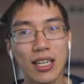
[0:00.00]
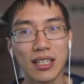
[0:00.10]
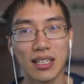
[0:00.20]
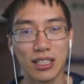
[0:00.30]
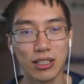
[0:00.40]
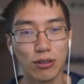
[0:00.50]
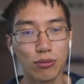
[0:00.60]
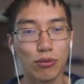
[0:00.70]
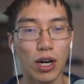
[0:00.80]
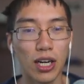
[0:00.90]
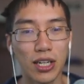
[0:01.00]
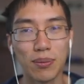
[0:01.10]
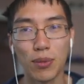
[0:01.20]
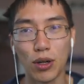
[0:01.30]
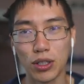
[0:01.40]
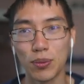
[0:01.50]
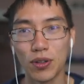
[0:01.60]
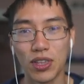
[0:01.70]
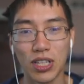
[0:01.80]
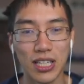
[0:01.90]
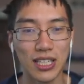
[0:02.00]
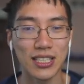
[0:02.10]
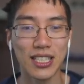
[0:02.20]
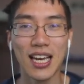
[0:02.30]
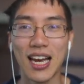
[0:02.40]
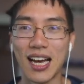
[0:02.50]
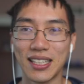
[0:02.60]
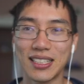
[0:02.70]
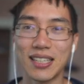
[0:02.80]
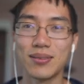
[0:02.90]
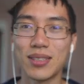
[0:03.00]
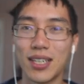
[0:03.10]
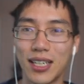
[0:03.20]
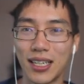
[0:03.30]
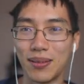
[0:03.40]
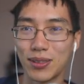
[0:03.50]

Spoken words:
that lets you run multiple things at the same time.